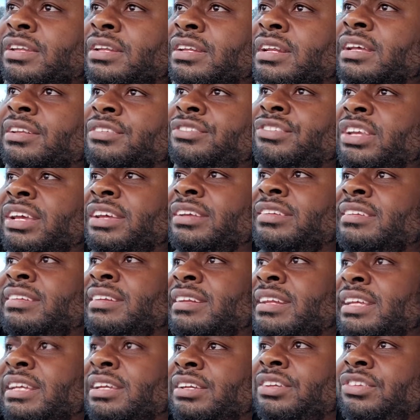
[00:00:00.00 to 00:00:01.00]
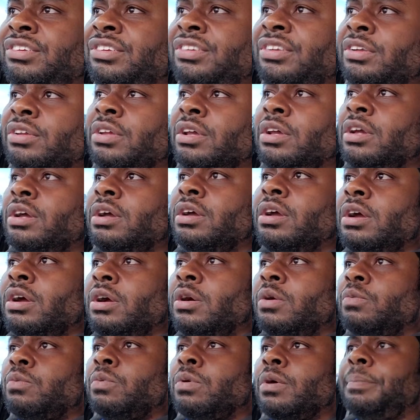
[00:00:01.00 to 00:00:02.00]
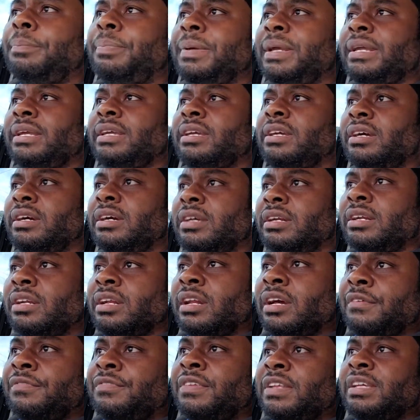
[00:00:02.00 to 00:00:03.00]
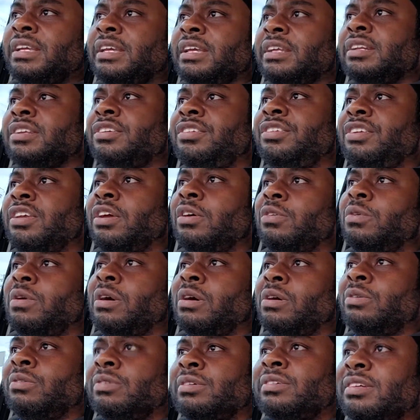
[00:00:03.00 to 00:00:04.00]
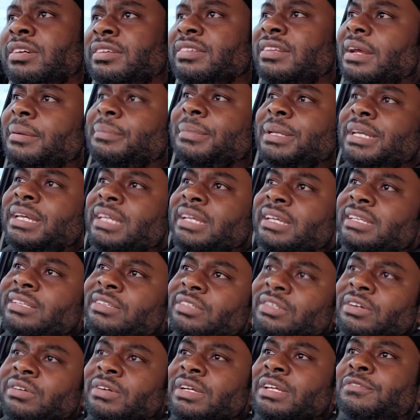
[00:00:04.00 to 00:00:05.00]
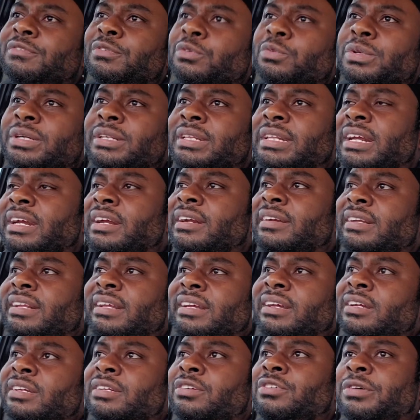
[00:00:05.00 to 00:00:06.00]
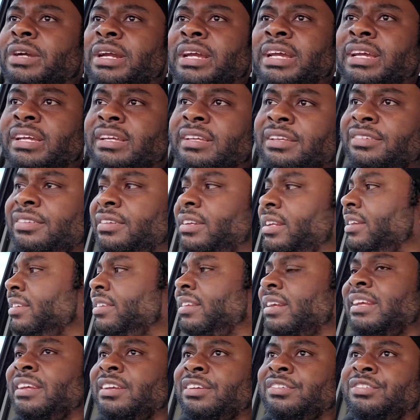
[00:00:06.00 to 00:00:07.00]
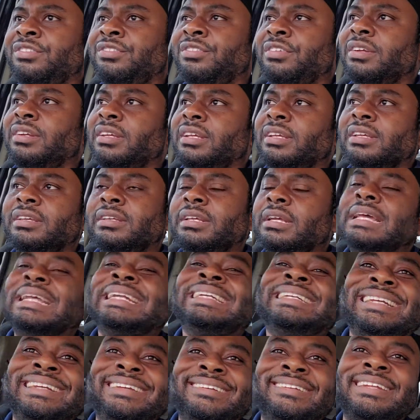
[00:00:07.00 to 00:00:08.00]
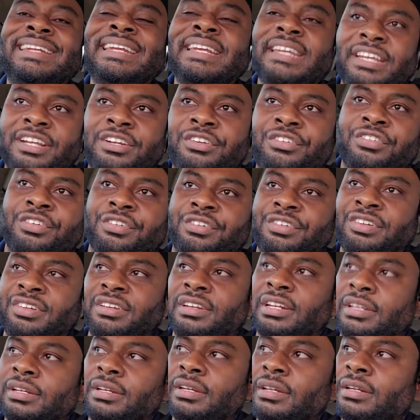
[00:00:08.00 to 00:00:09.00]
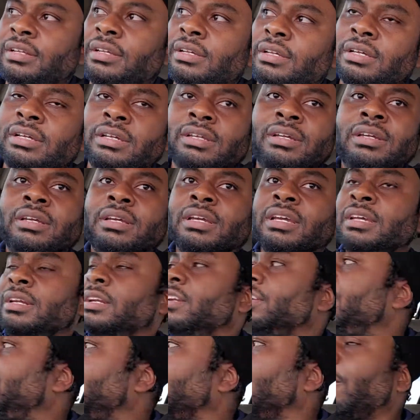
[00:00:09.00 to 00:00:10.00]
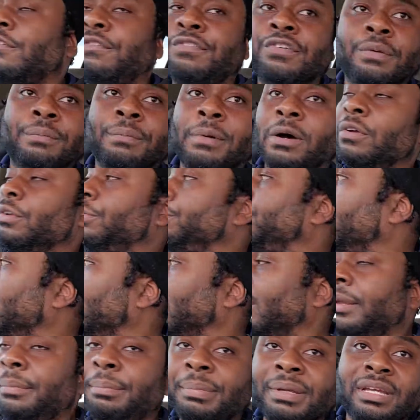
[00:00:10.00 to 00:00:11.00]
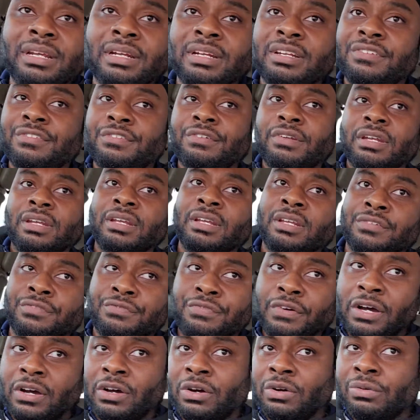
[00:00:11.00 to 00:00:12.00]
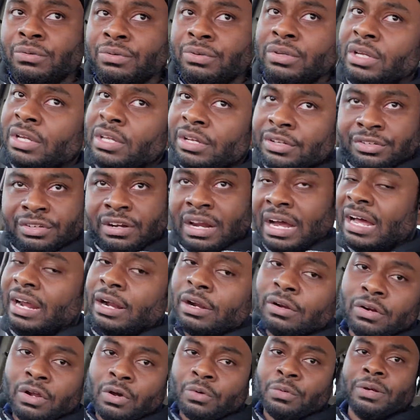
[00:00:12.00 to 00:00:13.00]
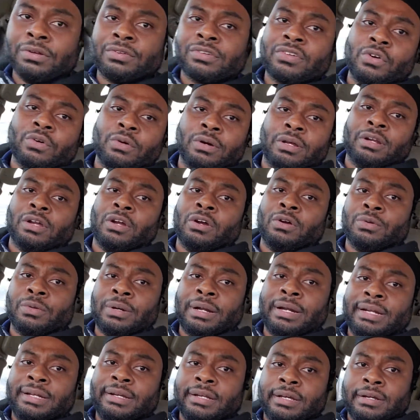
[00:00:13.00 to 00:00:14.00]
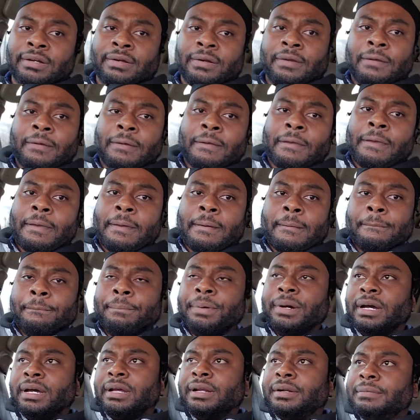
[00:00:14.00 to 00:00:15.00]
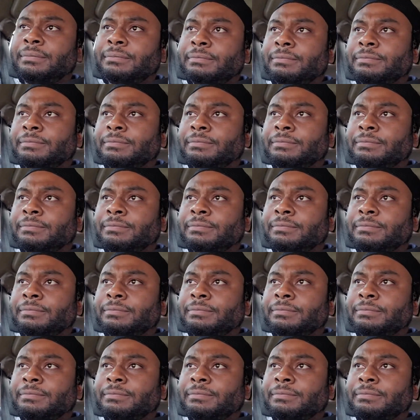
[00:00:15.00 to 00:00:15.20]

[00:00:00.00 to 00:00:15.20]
and a Just Niche would be good enough to get the show on. Cause I mean, you know, even when they're there, Kraig is disinterested, disinterested in the show for the most part. He be in his, his phone. So I don't know what's going on right there. But